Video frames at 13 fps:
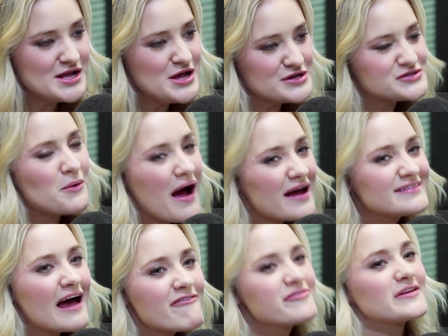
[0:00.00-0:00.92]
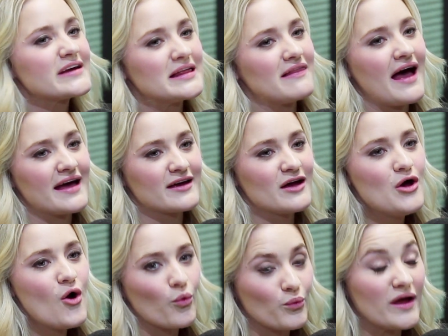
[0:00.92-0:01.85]
So I definitely like,
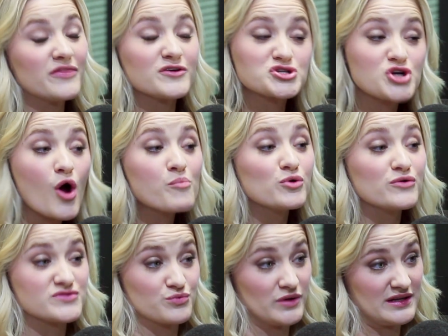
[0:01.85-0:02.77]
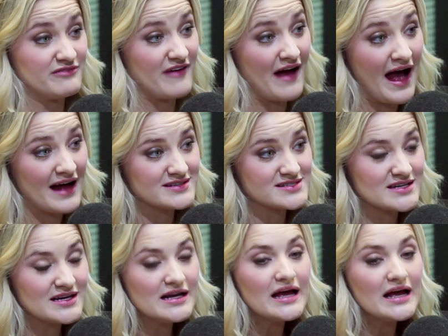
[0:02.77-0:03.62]
the show moves really fast